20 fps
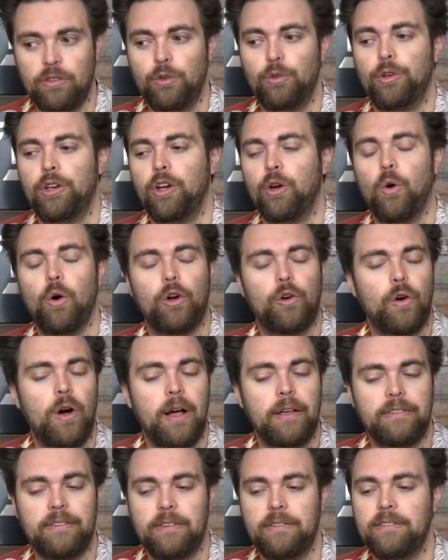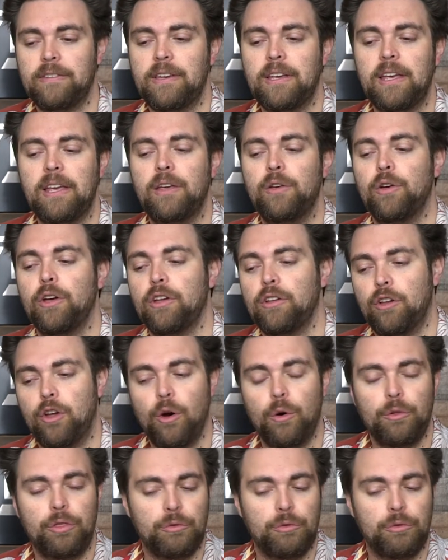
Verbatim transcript: So you can go across the sea, you can go